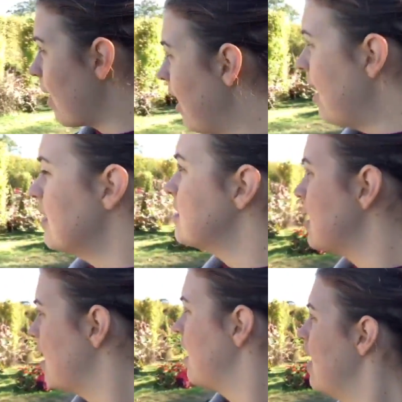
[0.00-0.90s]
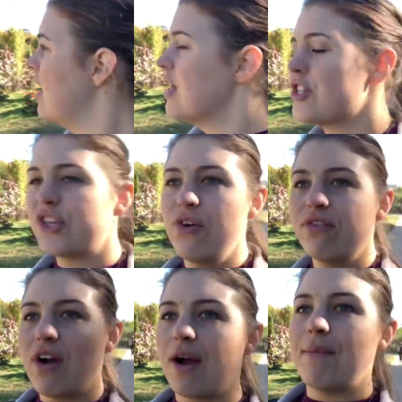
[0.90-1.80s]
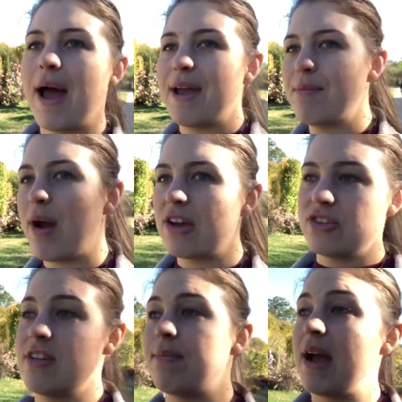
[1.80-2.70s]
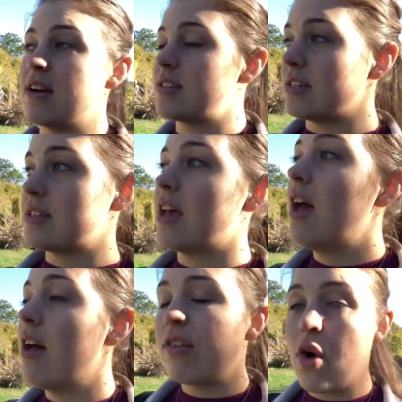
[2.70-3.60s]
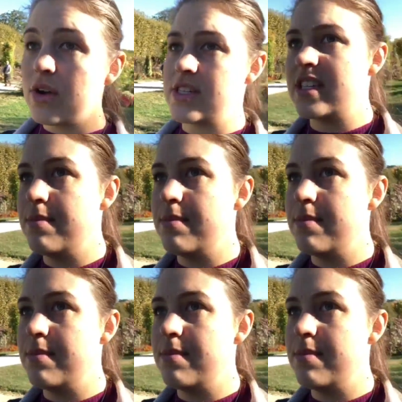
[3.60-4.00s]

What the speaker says: And so far, my impression of Paris is, of course, it's